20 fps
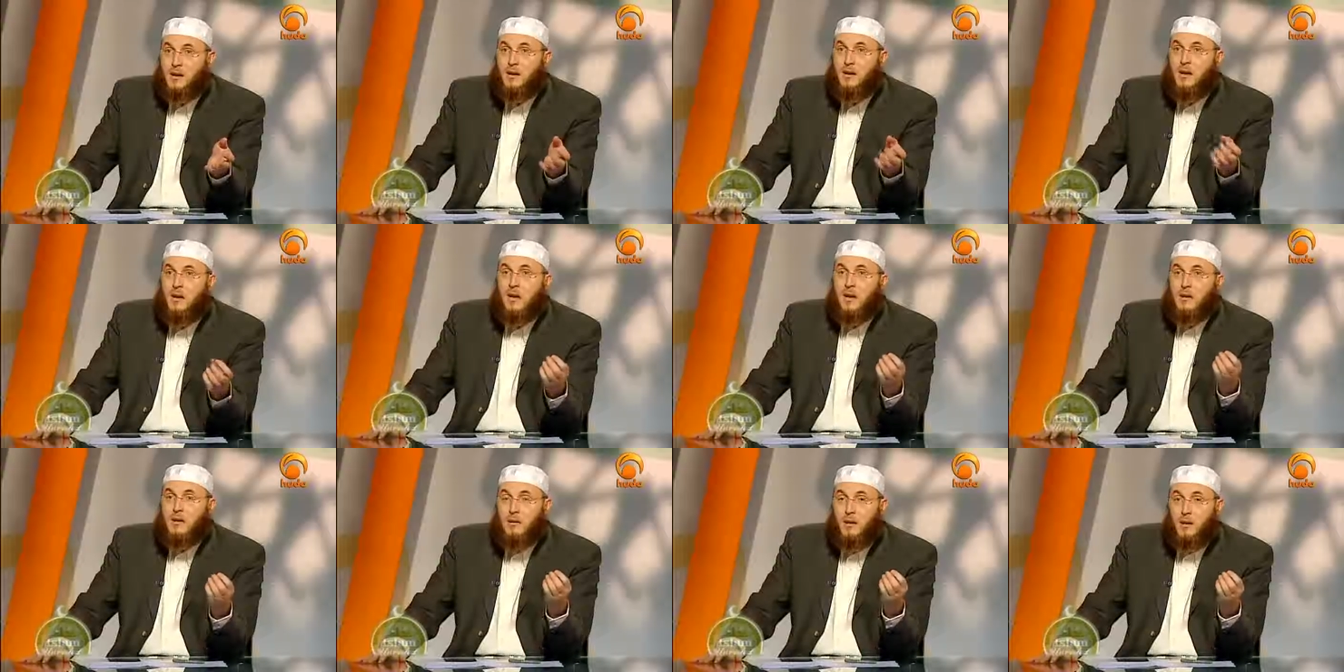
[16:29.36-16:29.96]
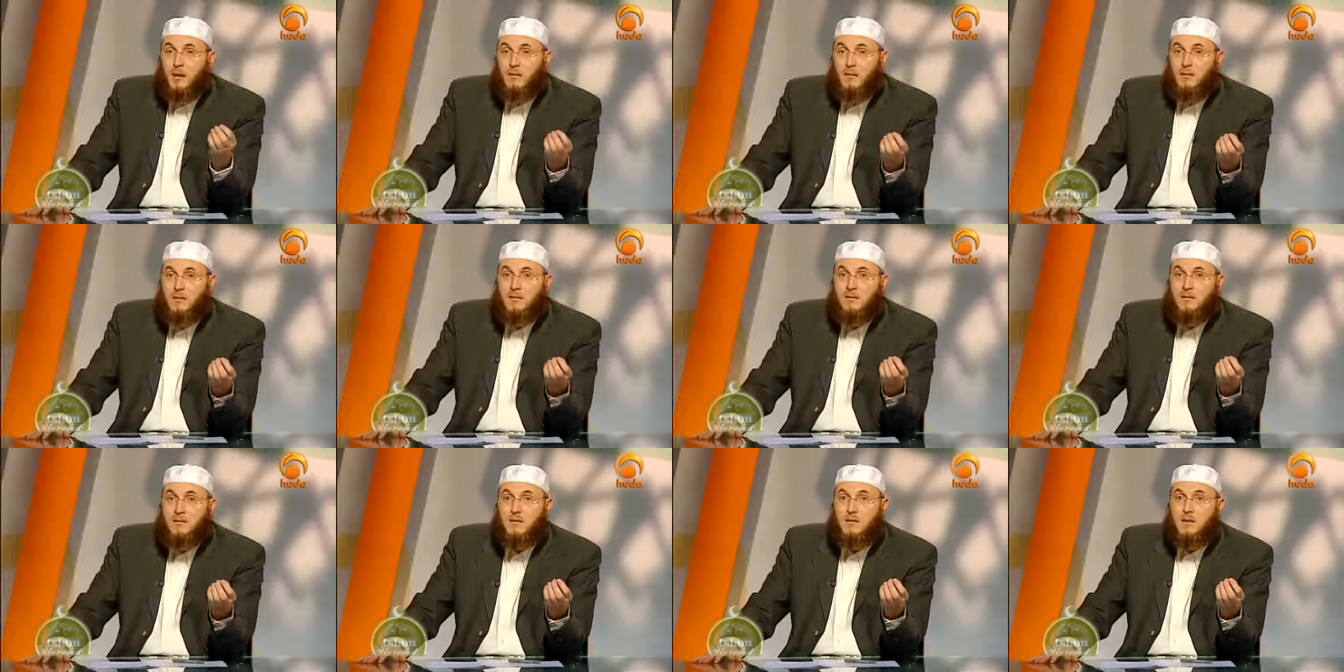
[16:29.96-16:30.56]
that
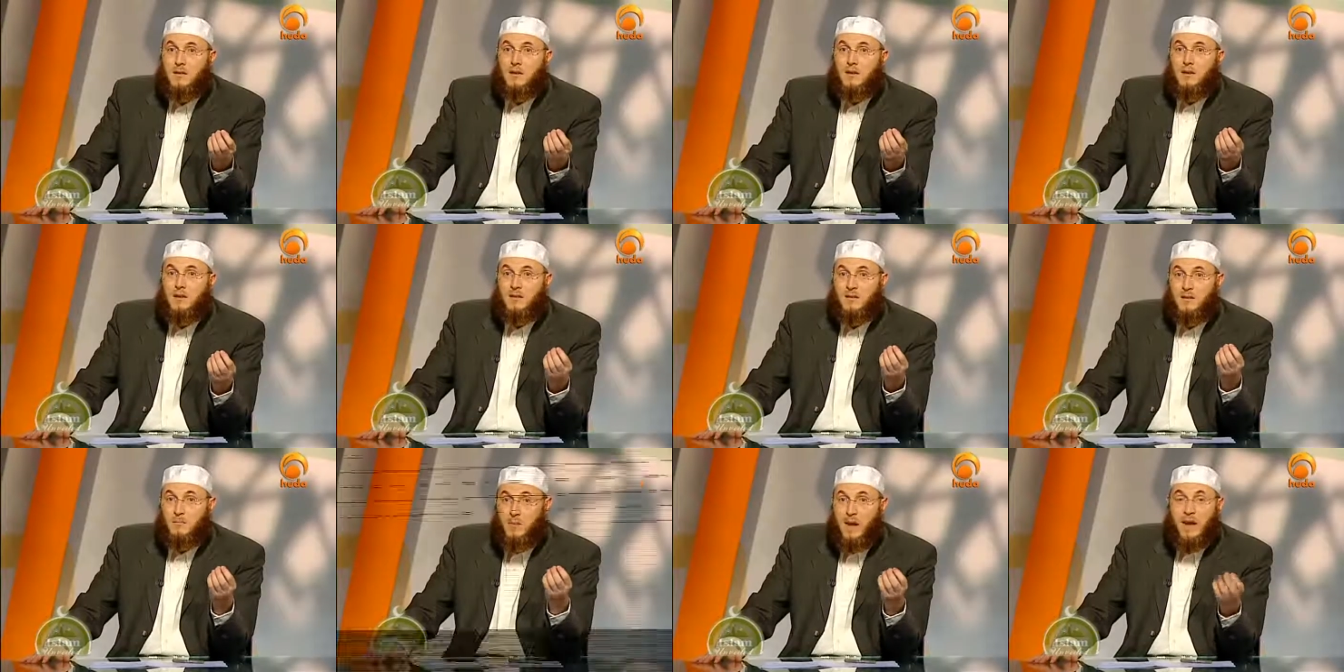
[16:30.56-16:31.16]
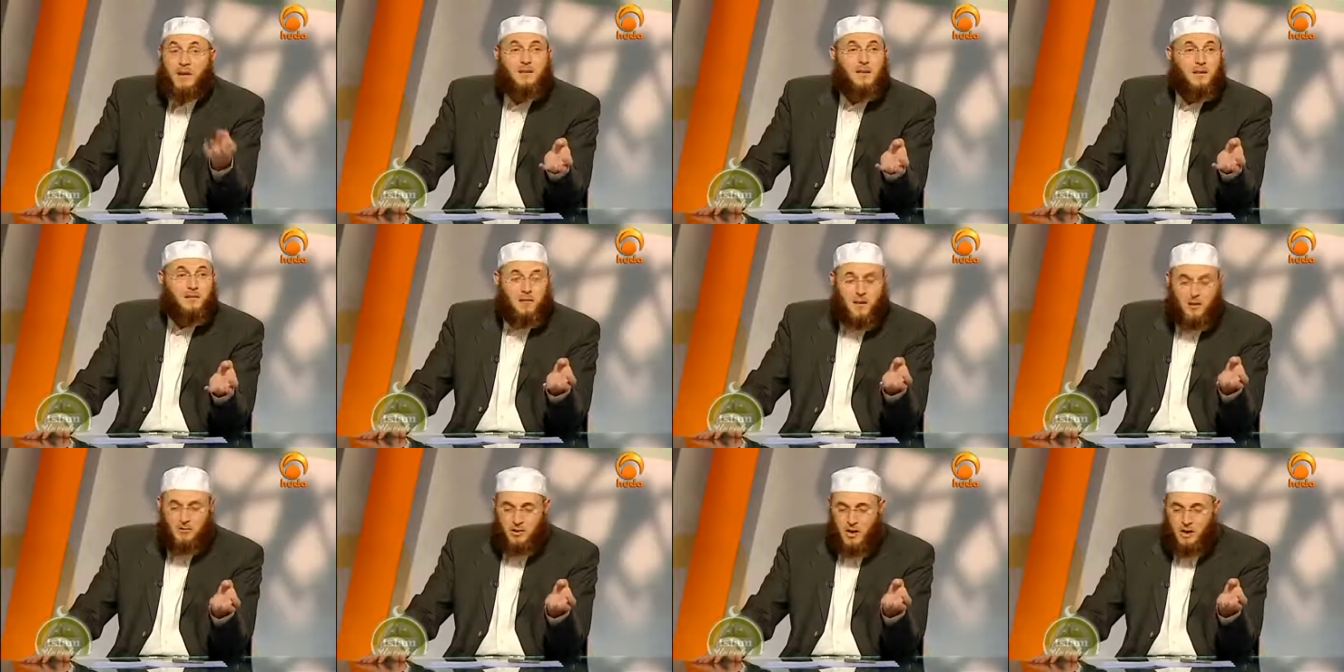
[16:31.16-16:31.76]
tolerance is a
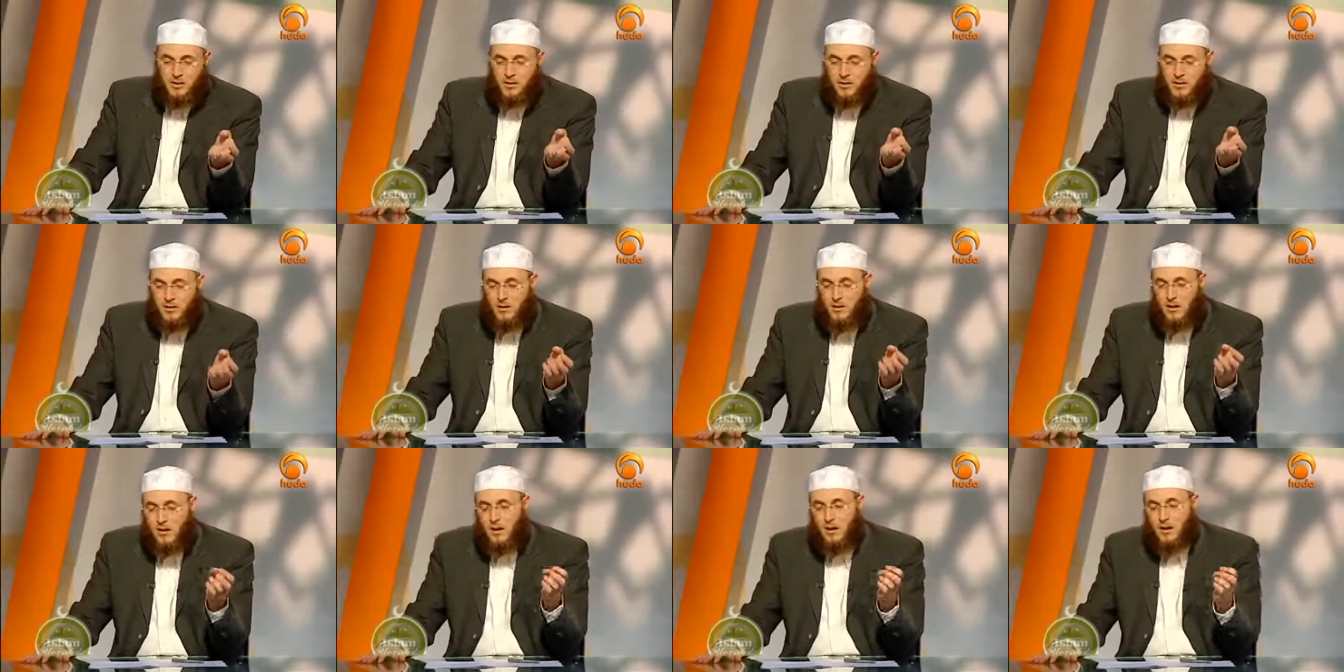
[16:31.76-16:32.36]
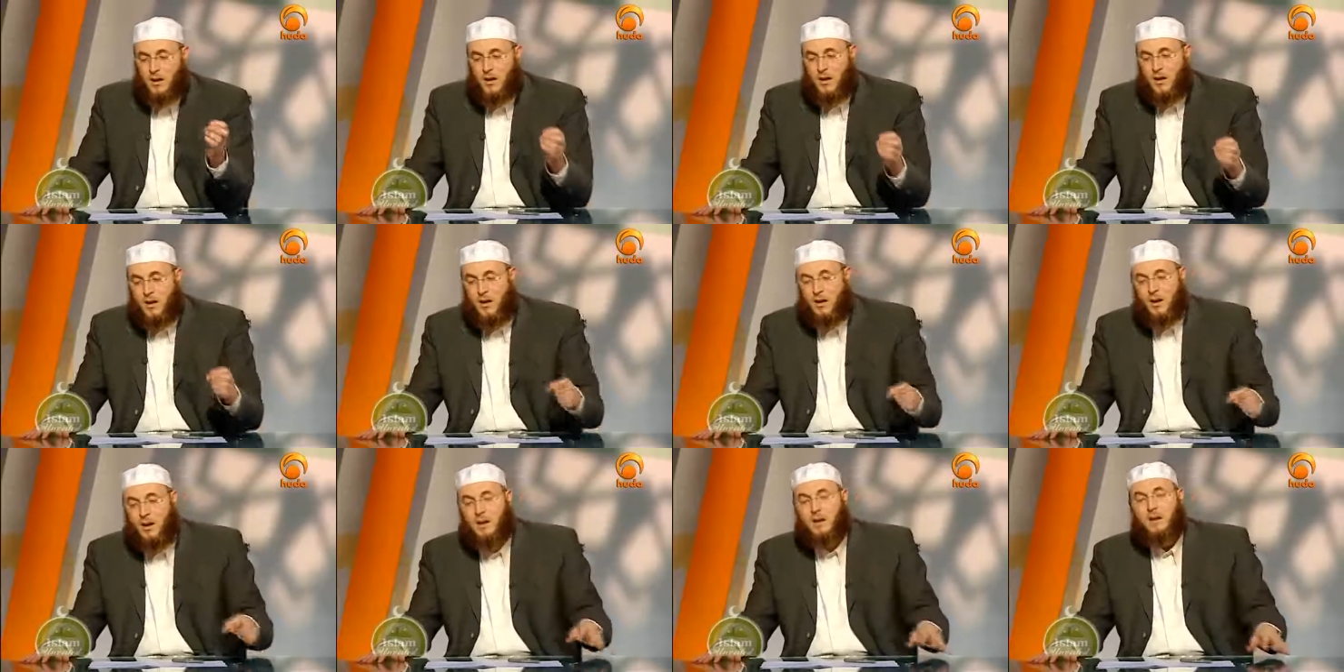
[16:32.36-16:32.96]
basic foundation
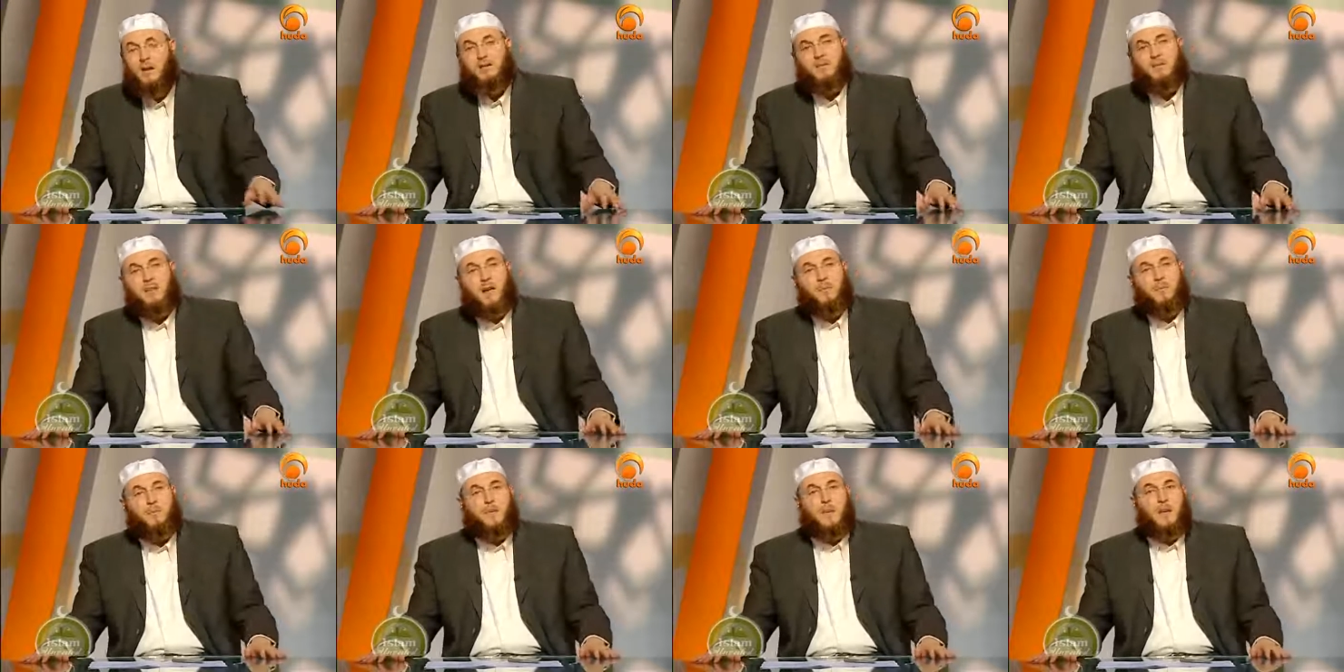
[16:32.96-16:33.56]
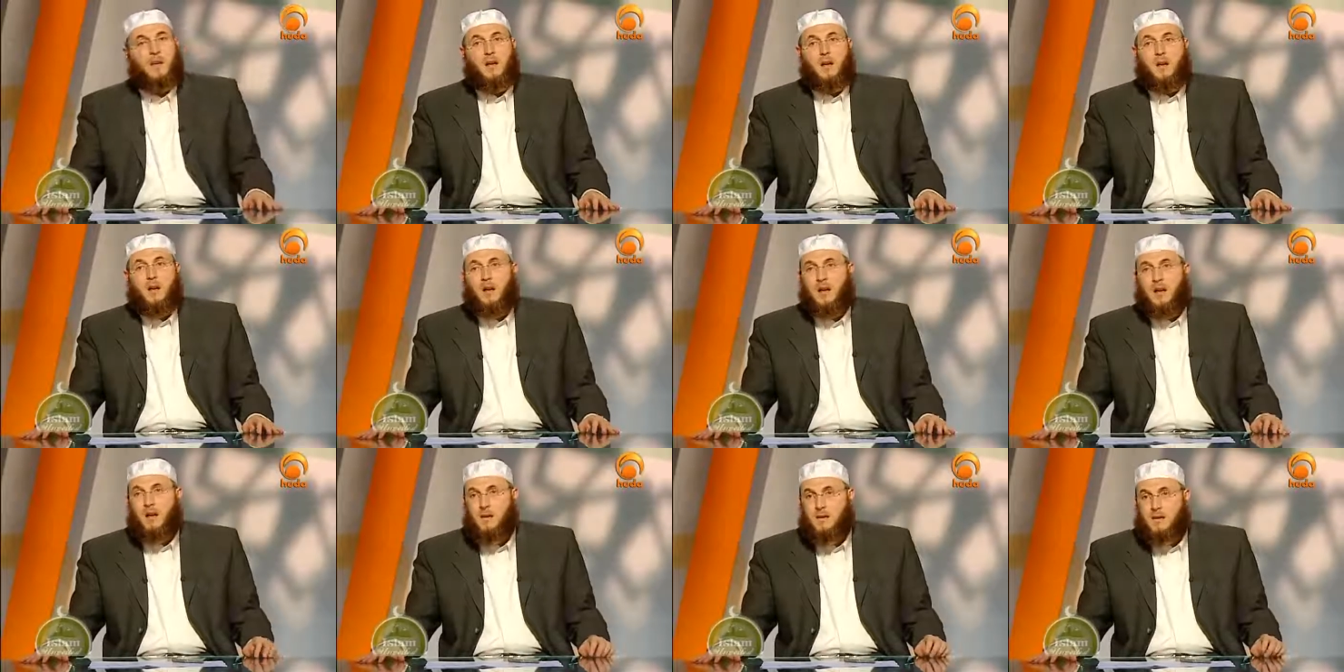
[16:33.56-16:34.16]
uh, in Islam.
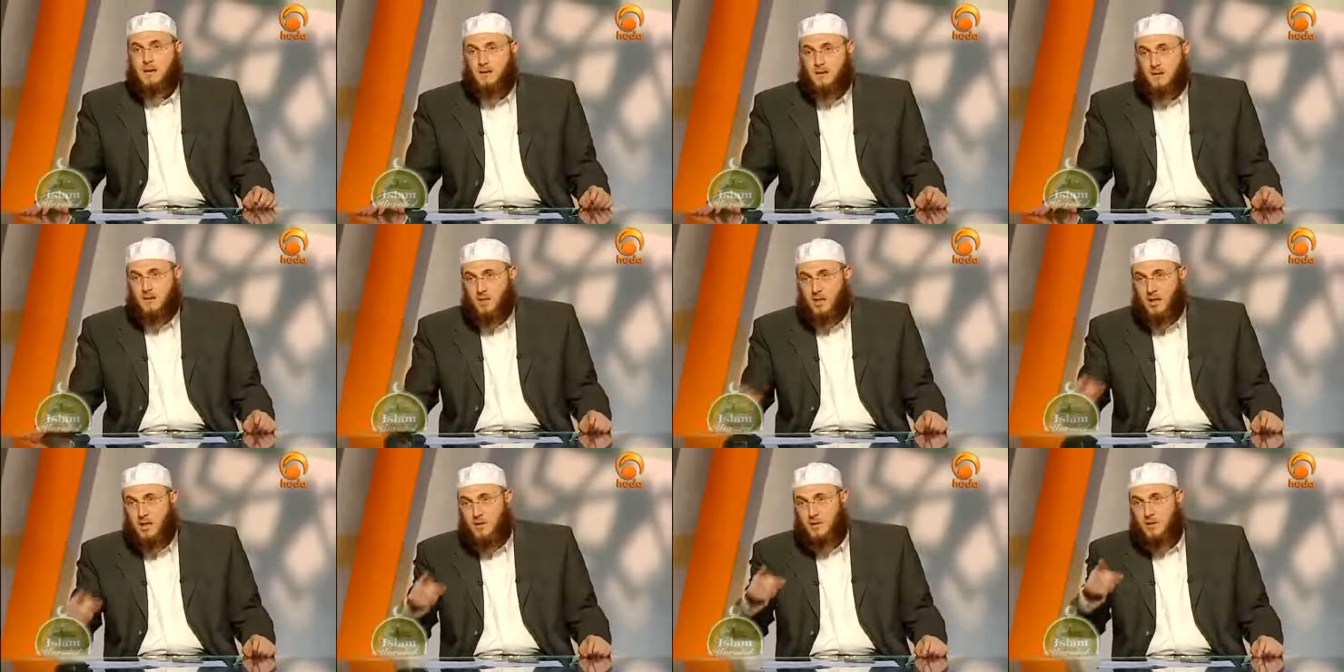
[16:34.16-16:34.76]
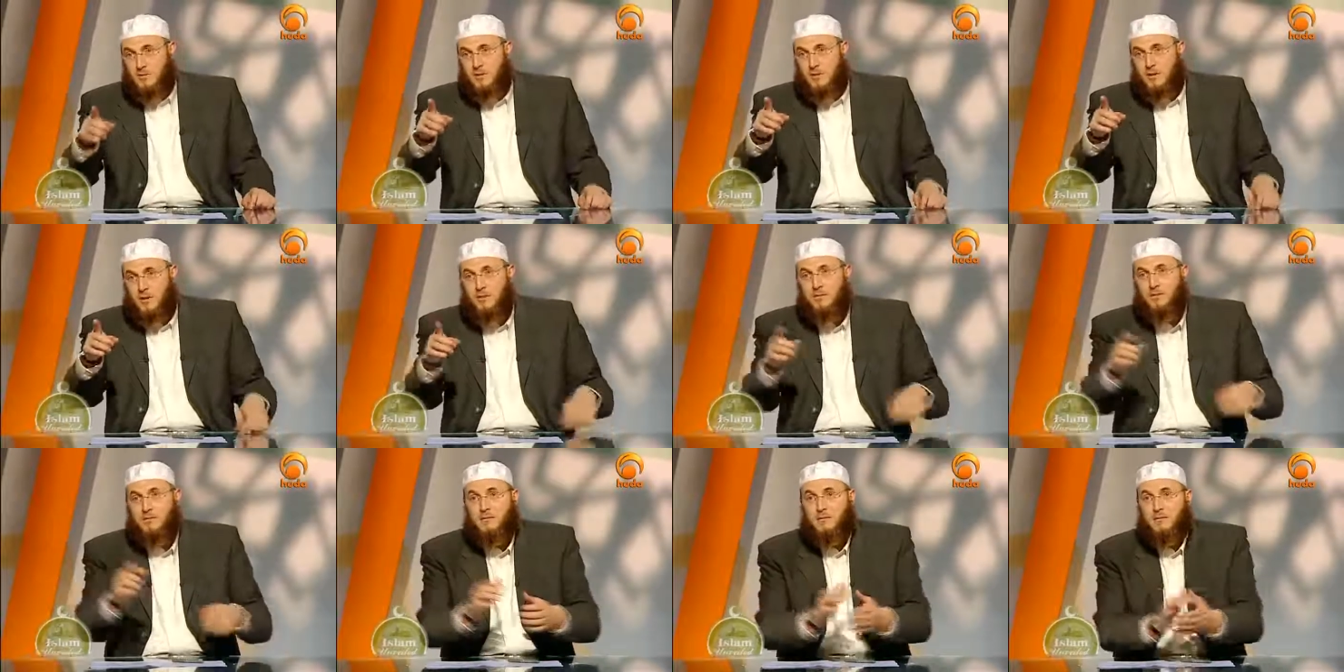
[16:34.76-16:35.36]
Uh, I think somebody has a
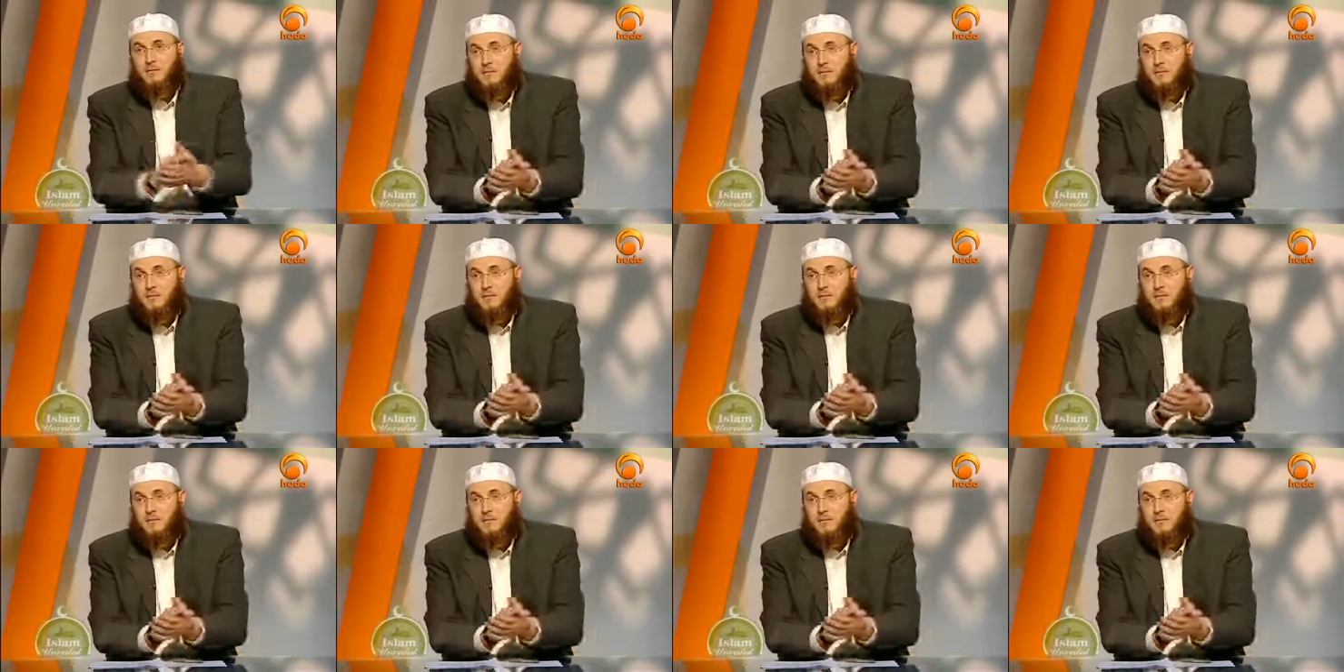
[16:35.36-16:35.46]
question?